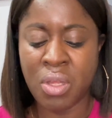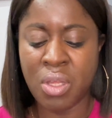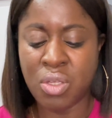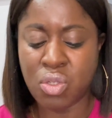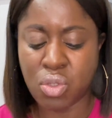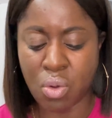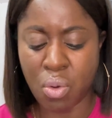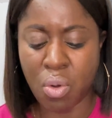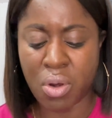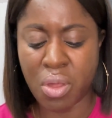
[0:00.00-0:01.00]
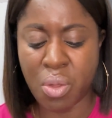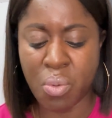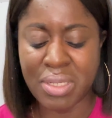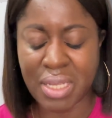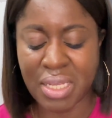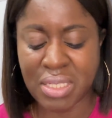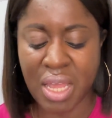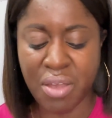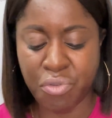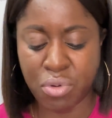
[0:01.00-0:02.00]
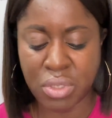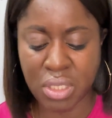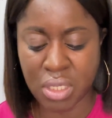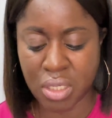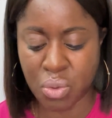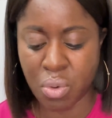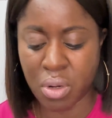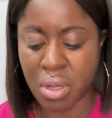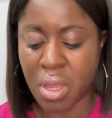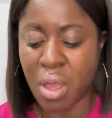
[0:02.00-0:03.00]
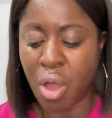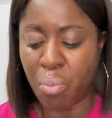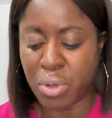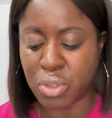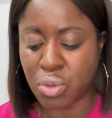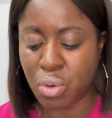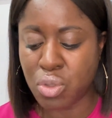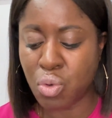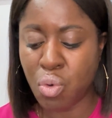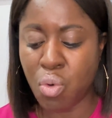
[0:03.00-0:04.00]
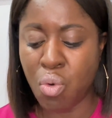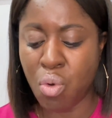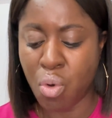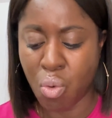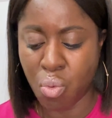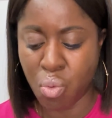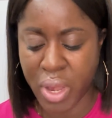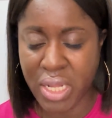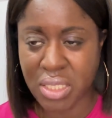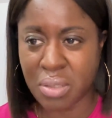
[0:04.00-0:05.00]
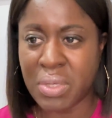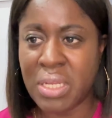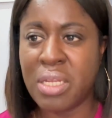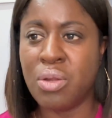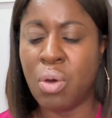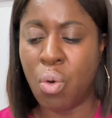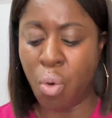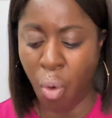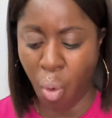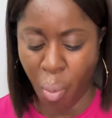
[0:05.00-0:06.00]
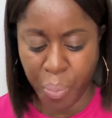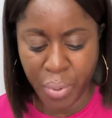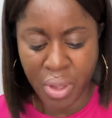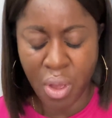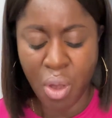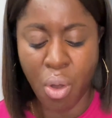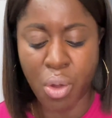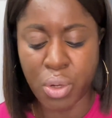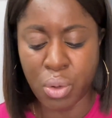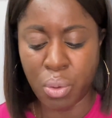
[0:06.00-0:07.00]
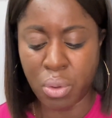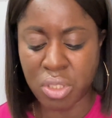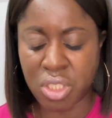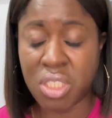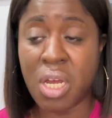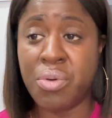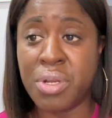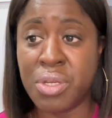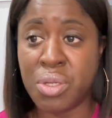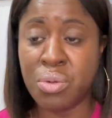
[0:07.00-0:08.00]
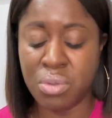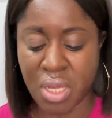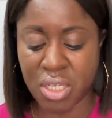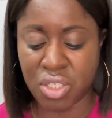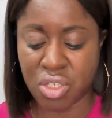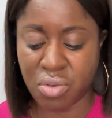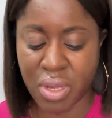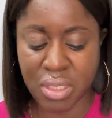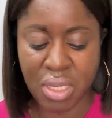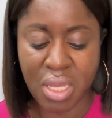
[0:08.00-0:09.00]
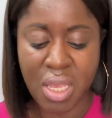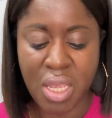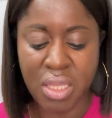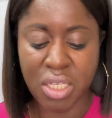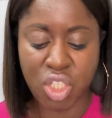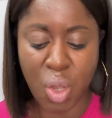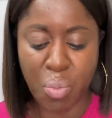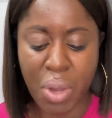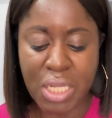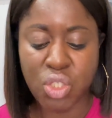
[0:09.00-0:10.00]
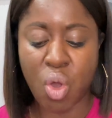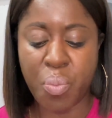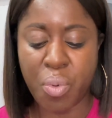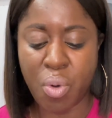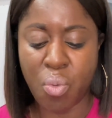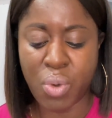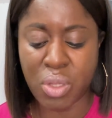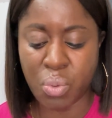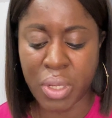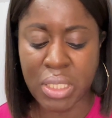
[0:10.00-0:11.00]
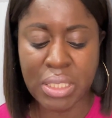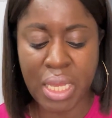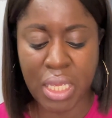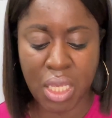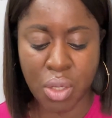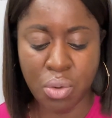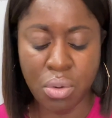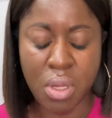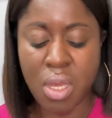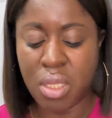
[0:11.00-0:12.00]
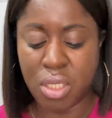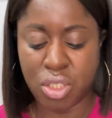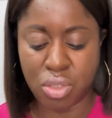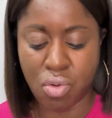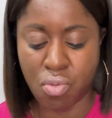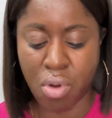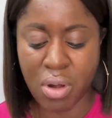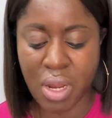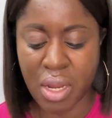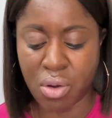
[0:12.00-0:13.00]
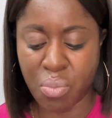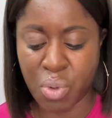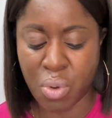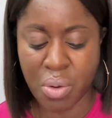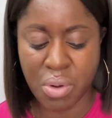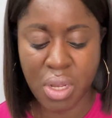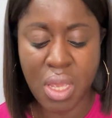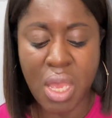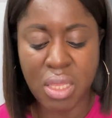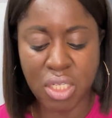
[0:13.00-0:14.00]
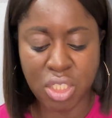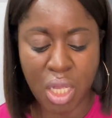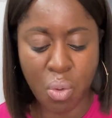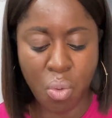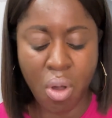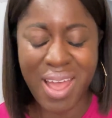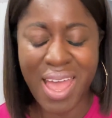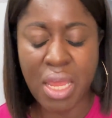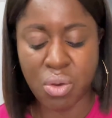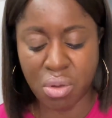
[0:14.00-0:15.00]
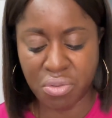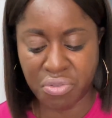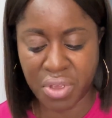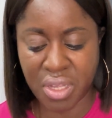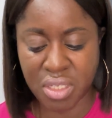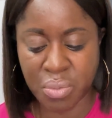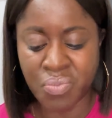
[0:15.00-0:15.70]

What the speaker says: So another one is Isaiah 40:31. But those who wait, meaning hope, on the Lord shall renew their strength. They shall mount up with wings like eagle. They shall run and not be weary. They shall walk and not faint.